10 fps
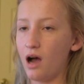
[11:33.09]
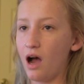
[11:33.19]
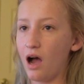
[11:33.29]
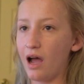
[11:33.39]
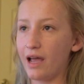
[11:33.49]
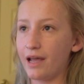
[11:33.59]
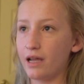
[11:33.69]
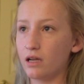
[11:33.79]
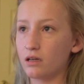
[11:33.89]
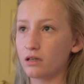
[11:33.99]

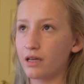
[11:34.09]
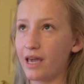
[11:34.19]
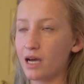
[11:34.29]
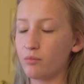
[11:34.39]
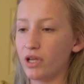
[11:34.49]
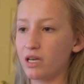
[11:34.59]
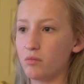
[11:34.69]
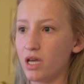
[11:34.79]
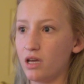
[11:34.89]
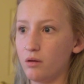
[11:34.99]
I can't blame
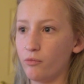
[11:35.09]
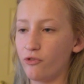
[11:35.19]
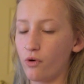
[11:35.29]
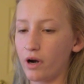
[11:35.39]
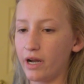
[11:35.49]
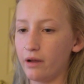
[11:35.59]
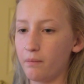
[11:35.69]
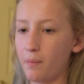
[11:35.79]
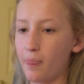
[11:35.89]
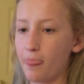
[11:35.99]
him for it.
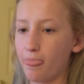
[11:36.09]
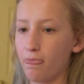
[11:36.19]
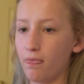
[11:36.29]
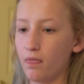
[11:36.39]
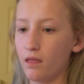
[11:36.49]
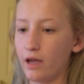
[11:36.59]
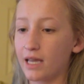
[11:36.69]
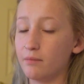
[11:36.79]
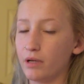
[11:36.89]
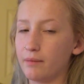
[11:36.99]
I
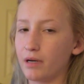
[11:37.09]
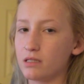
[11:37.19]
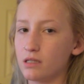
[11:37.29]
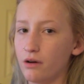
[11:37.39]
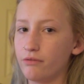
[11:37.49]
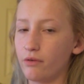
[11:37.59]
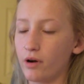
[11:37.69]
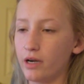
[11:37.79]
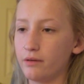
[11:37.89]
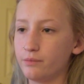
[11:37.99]
can blame myself for
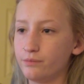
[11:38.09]
it.